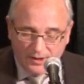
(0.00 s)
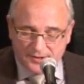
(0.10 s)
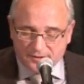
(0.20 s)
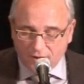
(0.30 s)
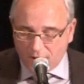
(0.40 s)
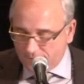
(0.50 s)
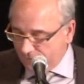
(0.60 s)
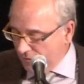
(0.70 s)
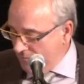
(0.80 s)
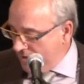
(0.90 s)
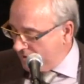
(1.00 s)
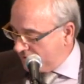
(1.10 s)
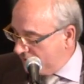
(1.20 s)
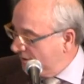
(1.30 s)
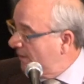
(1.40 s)
Let's talk for a
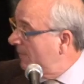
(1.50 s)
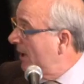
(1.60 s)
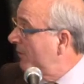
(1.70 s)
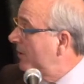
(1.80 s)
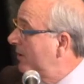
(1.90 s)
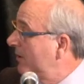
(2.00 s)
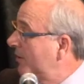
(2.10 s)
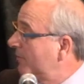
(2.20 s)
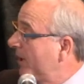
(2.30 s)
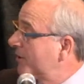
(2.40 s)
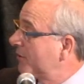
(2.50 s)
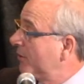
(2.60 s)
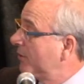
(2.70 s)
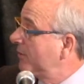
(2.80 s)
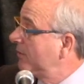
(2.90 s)
minute about the
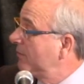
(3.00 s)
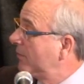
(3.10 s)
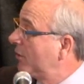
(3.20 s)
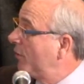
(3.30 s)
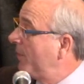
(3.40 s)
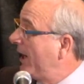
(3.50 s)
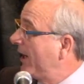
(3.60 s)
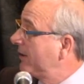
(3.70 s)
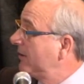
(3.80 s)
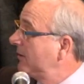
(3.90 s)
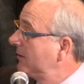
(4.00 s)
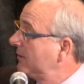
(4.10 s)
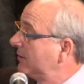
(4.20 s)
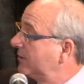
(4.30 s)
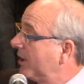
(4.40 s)
threshold. We'll go back
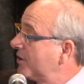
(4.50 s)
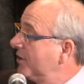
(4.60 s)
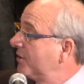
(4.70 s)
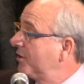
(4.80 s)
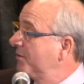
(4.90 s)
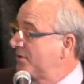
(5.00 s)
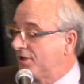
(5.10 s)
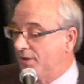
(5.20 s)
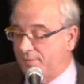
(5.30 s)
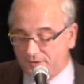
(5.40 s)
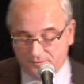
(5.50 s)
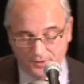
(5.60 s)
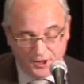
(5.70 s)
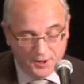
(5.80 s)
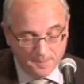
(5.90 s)
to section 2, sub
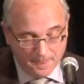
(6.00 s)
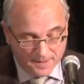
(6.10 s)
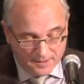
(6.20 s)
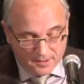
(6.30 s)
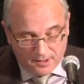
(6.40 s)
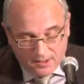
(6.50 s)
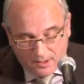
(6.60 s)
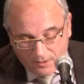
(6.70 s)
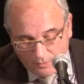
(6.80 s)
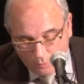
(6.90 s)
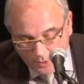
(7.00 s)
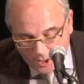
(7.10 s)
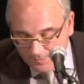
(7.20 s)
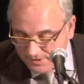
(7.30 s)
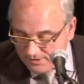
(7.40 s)
3. When
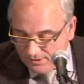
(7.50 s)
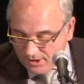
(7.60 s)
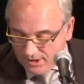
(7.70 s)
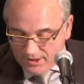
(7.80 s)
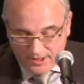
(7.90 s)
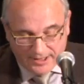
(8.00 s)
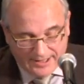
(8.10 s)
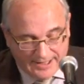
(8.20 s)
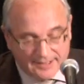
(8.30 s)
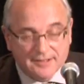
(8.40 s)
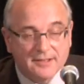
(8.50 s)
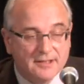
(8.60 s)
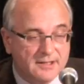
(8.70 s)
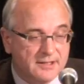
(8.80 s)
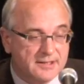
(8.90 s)
I was looking at
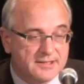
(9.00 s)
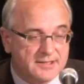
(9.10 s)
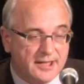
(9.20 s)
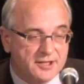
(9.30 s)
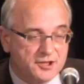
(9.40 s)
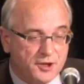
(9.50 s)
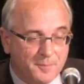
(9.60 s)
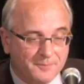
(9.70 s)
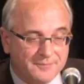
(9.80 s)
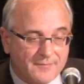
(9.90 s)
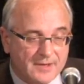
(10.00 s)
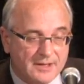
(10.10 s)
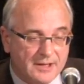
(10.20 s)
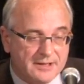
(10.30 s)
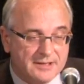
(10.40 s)
uh, this section,
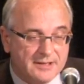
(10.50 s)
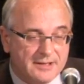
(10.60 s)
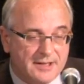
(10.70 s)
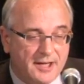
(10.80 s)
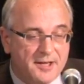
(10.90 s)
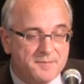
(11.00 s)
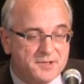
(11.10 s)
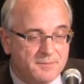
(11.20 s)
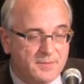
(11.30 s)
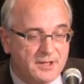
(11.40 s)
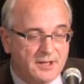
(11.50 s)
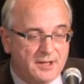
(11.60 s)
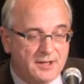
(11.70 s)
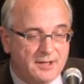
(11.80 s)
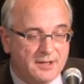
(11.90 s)
it came to
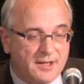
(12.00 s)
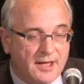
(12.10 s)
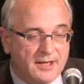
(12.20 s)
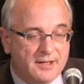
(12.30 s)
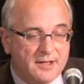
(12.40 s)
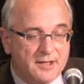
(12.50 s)
me that